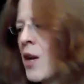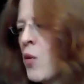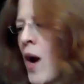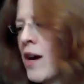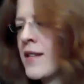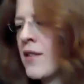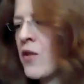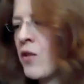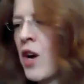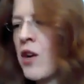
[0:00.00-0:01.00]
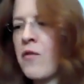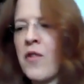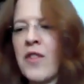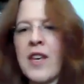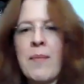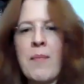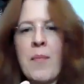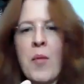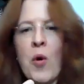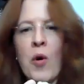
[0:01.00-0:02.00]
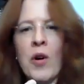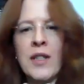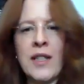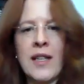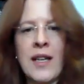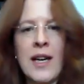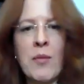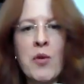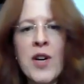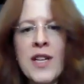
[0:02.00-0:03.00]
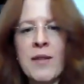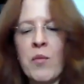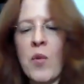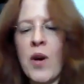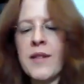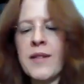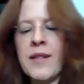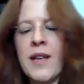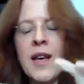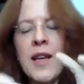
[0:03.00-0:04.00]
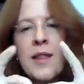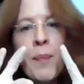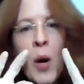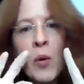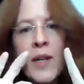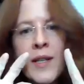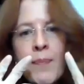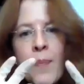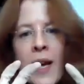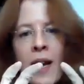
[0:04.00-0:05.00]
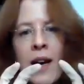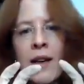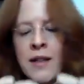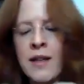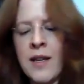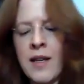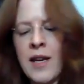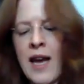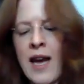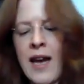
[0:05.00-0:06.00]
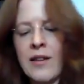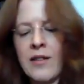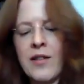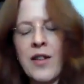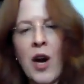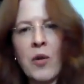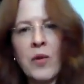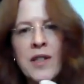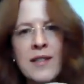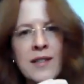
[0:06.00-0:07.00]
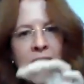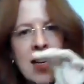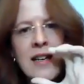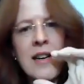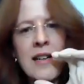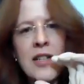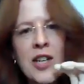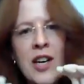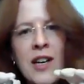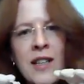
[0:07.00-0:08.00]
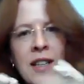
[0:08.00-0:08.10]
Whereas if you go for the more recent ones, the bowl is bigger and the hole is slightly larger,